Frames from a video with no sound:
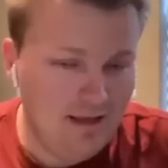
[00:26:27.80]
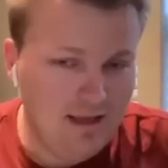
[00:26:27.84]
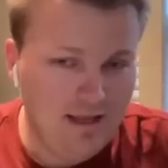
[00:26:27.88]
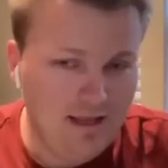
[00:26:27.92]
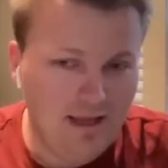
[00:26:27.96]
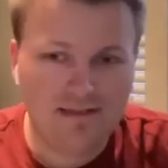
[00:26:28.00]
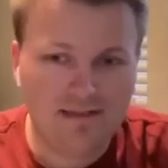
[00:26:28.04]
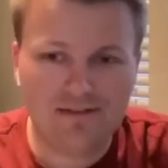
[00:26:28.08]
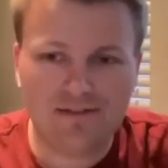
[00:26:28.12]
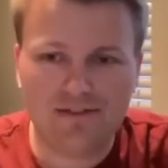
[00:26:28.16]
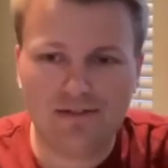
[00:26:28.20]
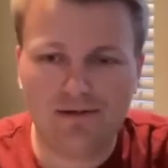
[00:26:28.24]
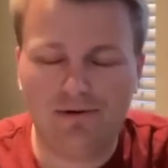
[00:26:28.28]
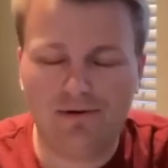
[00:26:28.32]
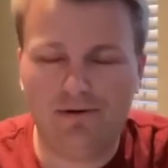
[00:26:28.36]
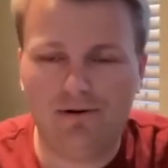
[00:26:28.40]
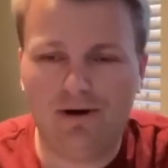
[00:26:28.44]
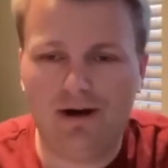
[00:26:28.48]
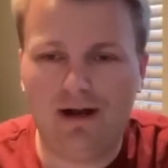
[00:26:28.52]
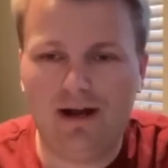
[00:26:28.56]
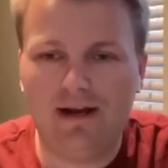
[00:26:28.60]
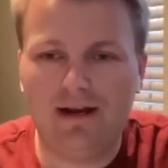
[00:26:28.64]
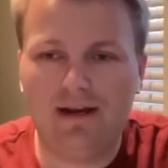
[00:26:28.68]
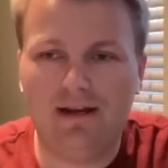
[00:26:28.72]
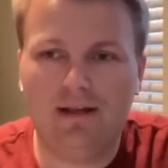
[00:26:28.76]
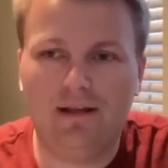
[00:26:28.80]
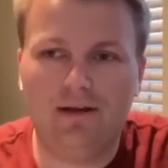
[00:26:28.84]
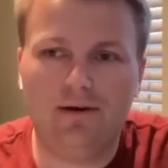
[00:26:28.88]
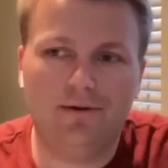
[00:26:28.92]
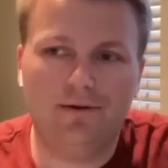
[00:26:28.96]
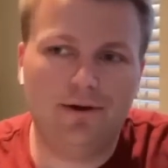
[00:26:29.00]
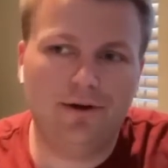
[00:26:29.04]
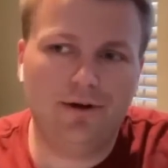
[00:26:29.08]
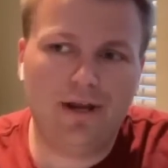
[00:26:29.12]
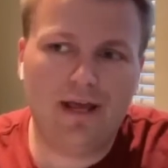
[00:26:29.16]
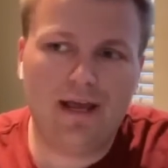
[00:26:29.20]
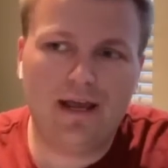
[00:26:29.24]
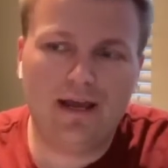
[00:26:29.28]
And so
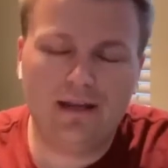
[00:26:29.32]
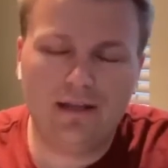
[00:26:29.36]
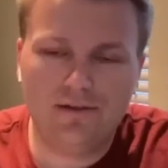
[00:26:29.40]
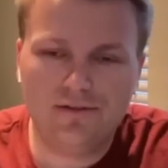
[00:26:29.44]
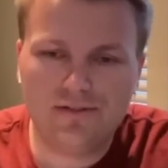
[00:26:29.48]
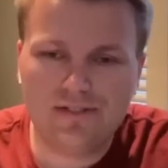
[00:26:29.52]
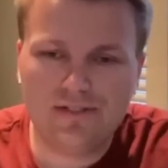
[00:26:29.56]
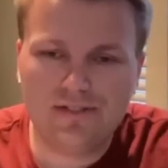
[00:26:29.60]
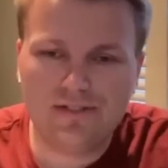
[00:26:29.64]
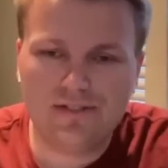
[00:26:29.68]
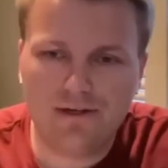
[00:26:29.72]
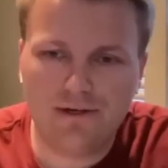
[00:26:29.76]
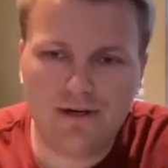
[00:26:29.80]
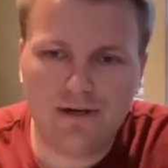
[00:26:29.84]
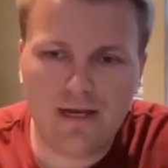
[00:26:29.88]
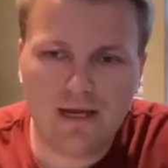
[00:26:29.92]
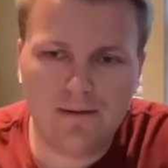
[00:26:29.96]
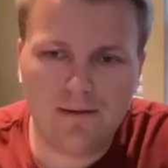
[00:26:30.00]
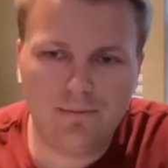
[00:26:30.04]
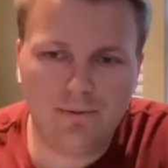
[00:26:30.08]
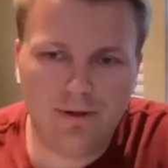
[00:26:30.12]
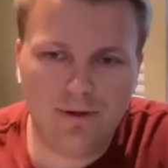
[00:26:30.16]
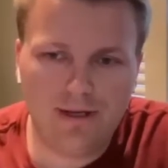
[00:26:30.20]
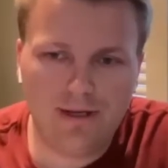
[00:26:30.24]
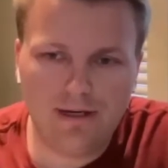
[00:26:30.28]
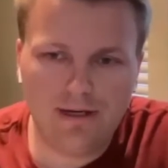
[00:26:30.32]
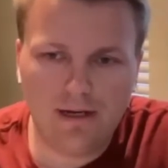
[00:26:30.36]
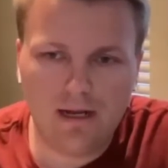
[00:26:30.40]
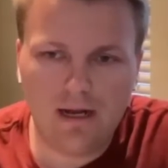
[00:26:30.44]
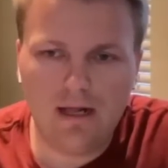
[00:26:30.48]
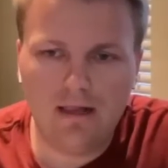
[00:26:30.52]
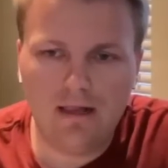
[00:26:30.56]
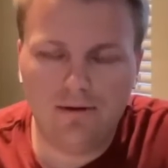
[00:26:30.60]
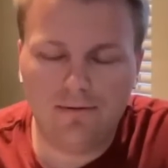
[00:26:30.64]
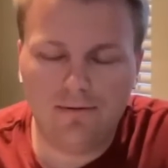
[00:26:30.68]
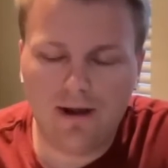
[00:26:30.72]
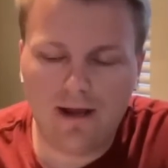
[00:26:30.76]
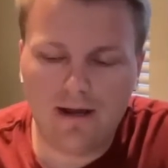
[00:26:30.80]
you said your dad played at
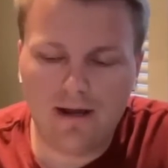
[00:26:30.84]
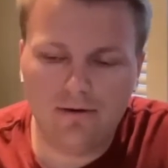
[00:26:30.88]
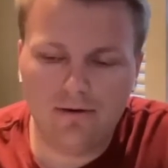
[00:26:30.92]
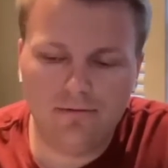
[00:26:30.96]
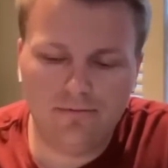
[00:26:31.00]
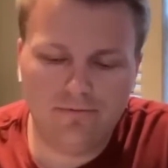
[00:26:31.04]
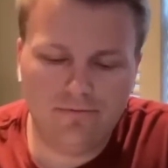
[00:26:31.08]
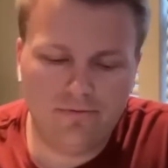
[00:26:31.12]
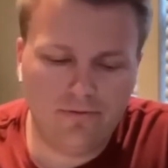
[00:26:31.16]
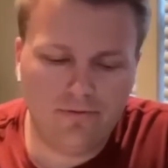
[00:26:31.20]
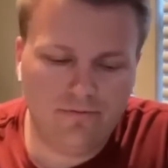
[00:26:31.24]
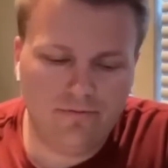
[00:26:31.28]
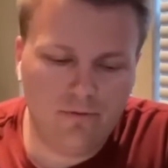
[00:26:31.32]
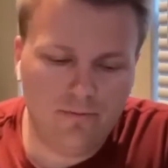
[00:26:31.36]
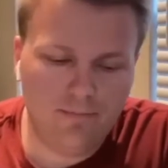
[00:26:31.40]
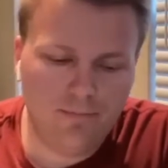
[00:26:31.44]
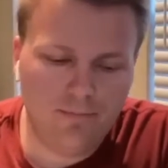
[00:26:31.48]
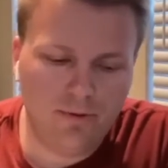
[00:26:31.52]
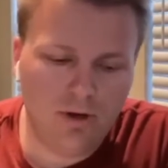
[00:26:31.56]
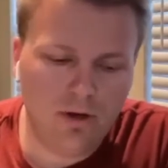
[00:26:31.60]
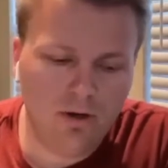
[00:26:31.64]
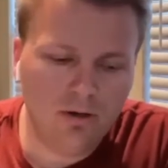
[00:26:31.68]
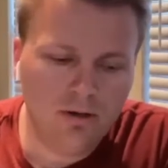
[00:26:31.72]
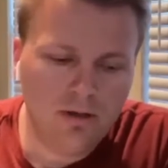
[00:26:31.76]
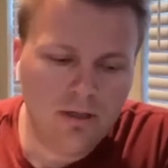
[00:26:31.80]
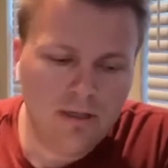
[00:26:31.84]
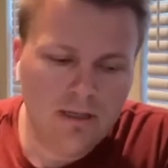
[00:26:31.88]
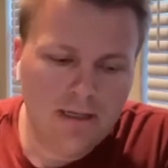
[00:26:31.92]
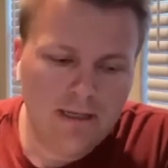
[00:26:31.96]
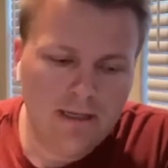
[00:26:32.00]
Colorado for football.